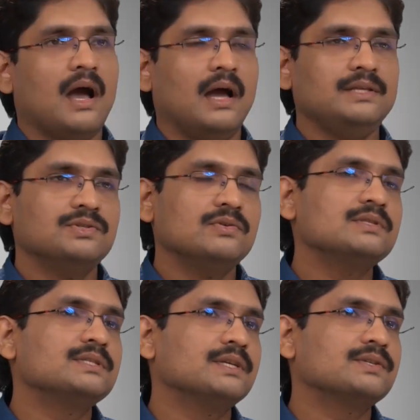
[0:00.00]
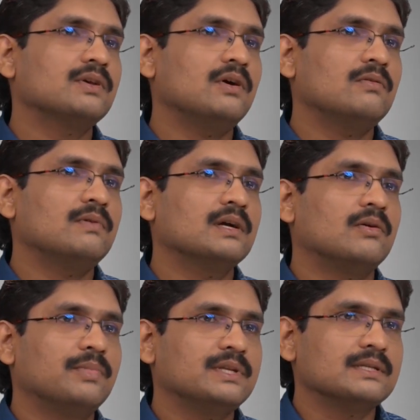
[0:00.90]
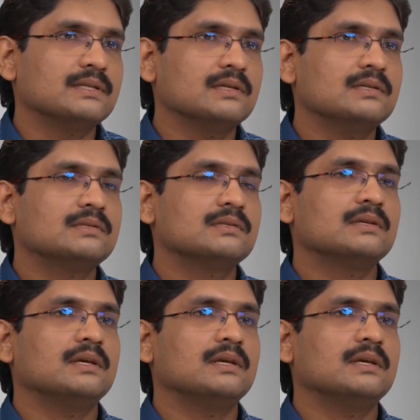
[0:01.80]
I chose Jigsaw over competitors